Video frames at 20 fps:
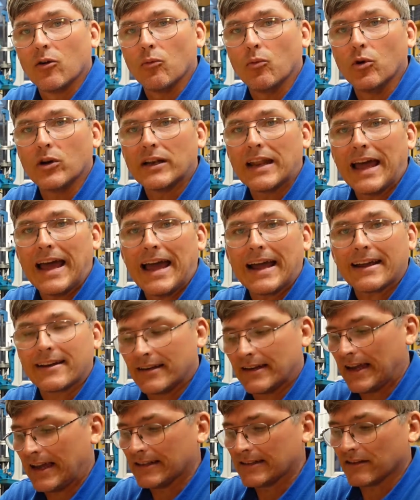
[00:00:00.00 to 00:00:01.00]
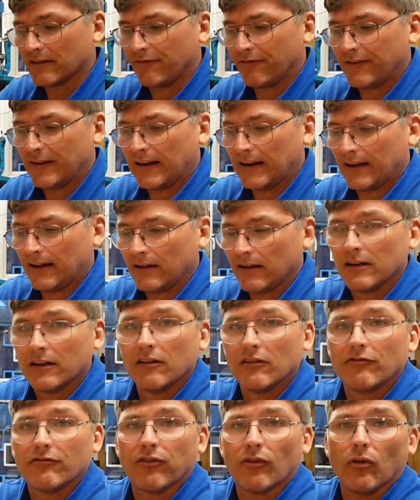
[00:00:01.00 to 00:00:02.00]
would act as a filler
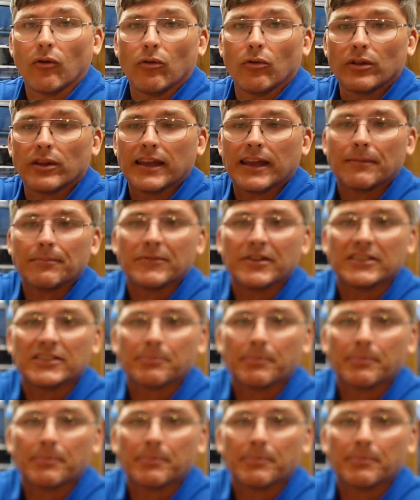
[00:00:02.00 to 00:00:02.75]
for all the empty